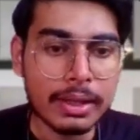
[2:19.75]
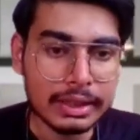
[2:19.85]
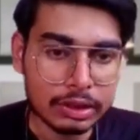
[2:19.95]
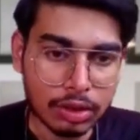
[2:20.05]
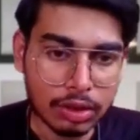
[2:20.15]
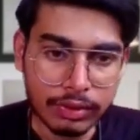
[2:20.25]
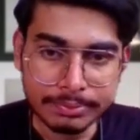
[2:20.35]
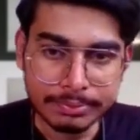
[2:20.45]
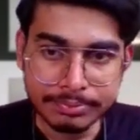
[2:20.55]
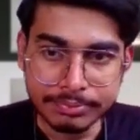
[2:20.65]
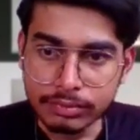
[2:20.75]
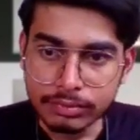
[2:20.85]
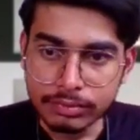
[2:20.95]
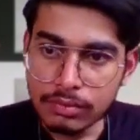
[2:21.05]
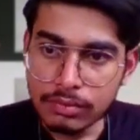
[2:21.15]
uh, we go
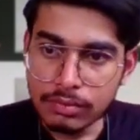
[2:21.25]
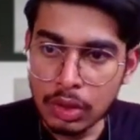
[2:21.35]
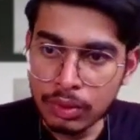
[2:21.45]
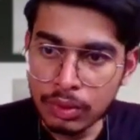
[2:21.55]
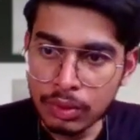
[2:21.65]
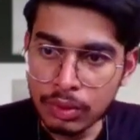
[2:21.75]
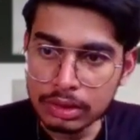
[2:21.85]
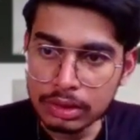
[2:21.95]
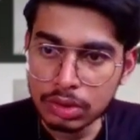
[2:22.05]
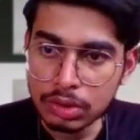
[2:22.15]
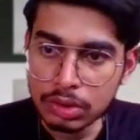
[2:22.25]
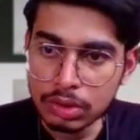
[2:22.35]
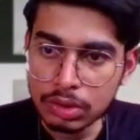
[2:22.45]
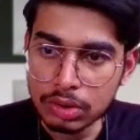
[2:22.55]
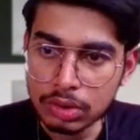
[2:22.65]
through each of line